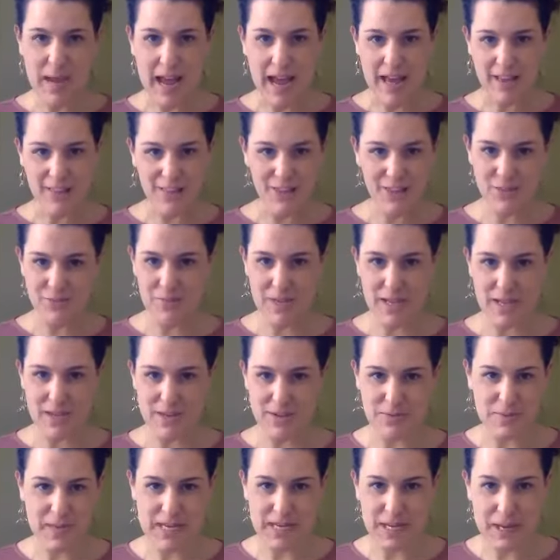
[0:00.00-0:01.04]
path who may
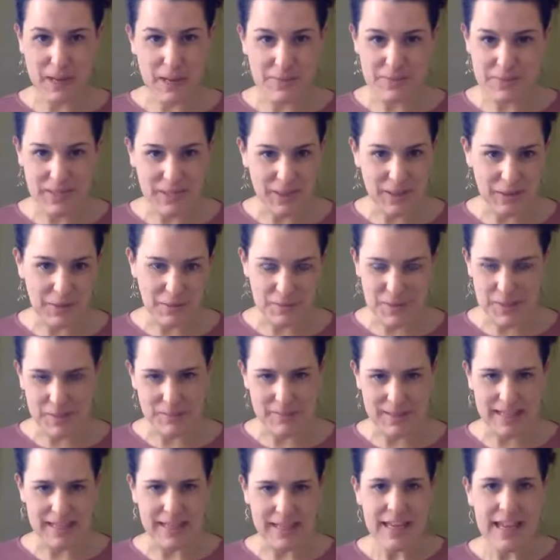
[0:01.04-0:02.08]
or may not be helping
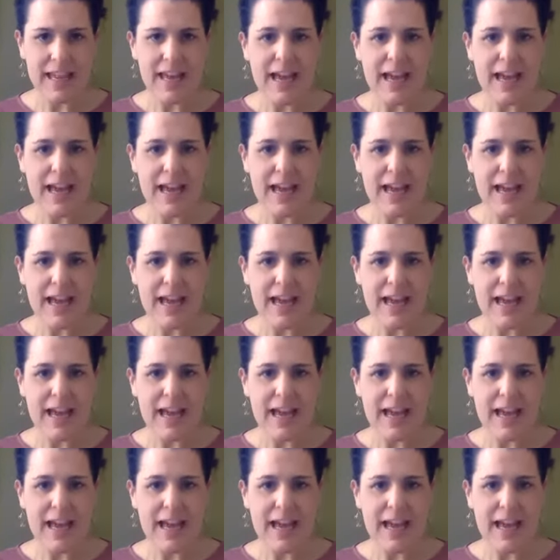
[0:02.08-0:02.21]
me?